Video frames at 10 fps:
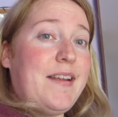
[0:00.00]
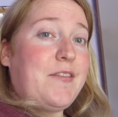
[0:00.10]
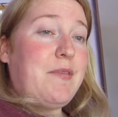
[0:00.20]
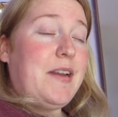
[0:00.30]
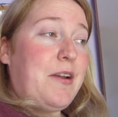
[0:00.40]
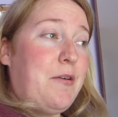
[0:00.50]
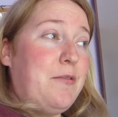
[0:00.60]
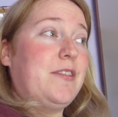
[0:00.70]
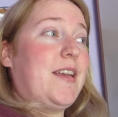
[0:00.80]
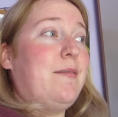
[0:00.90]
It's really
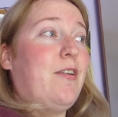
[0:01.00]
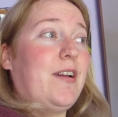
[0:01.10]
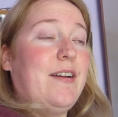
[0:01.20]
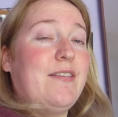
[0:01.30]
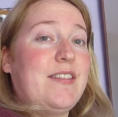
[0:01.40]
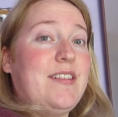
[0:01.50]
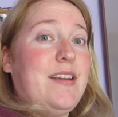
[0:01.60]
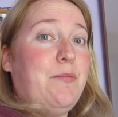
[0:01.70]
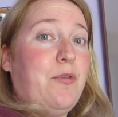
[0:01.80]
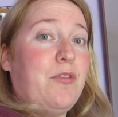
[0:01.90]
cool to keep logging on and
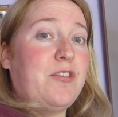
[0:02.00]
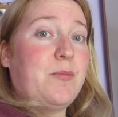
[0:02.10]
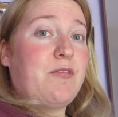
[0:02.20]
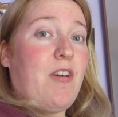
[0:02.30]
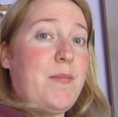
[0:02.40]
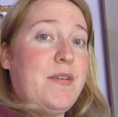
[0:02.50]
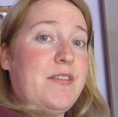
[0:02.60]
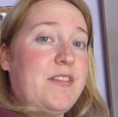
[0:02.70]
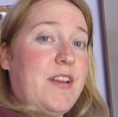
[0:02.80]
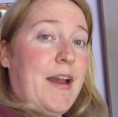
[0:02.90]
seeing more
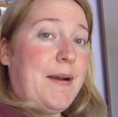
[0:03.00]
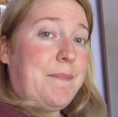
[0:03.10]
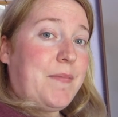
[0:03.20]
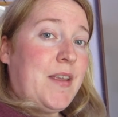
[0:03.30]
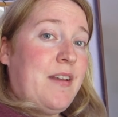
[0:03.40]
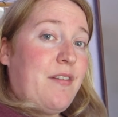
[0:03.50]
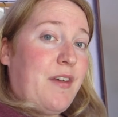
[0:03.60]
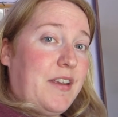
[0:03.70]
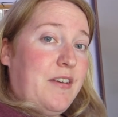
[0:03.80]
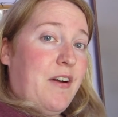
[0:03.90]
subscribers. Um,
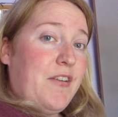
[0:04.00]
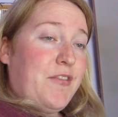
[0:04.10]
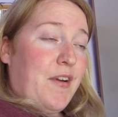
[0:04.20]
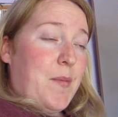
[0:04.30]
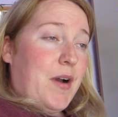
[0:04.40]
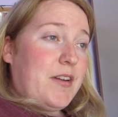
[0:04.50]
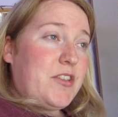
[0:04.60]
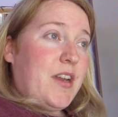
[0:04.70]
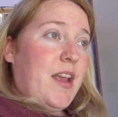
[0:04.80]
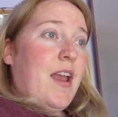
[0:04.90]
thank you guys very
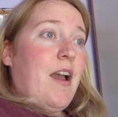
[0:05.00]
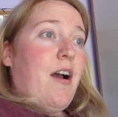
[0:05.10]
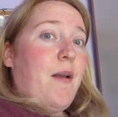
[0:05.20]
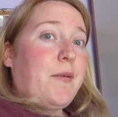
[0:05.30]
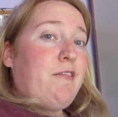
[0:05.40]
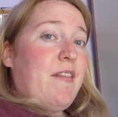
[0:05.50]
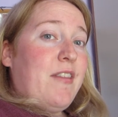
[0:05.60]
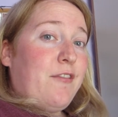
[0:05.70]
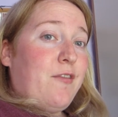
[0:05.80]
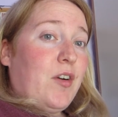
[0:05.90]
much. I'm going to
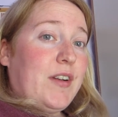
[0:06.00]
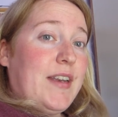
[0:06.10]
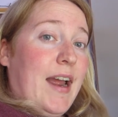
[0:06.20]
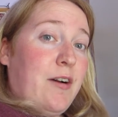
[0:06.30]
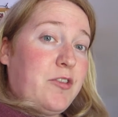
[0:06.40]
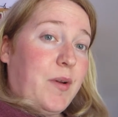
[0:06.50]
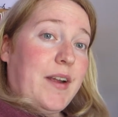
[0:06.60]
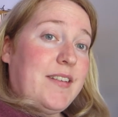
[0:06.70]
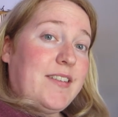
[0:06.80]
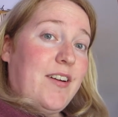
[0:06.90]
end this vlog now so I
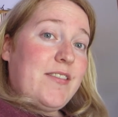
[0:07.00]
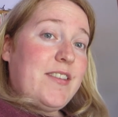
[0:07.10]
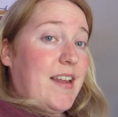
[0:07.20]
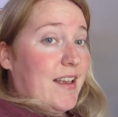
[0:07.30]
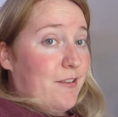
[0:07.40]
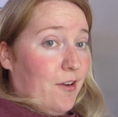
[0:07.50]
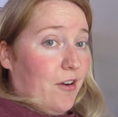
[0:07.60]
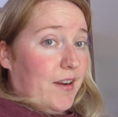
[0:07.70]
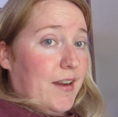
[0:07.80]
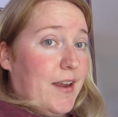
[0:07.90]
can start today's
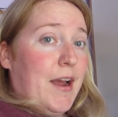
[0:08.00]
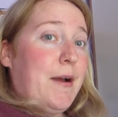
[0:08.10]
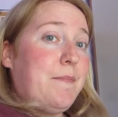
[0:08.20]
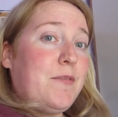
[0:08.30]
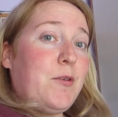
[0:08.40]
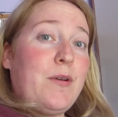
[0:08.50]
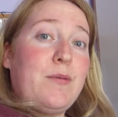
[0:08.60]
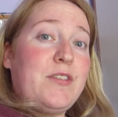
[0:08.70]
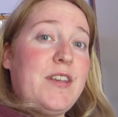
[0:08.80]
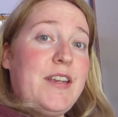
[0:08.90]
vlog. Um, so I
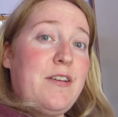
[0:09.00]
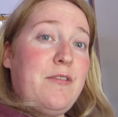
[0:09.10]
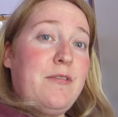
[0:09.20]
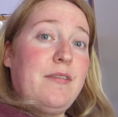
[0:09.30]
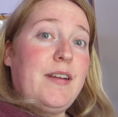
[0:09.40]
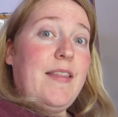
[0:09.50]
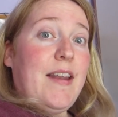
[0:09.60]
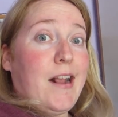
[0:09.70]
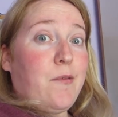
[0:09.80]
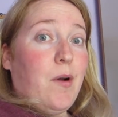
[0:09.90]
will see you in the
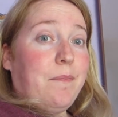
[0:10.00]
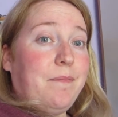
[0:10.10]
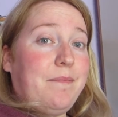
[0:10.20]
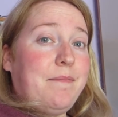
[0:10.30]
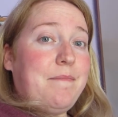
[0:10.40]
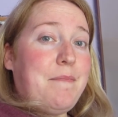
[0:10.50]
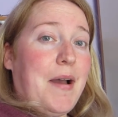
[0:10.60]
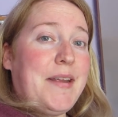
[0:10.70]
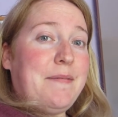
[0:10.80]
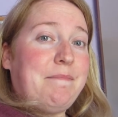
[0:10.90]
next one.
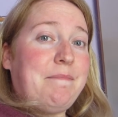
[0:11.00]
Bye.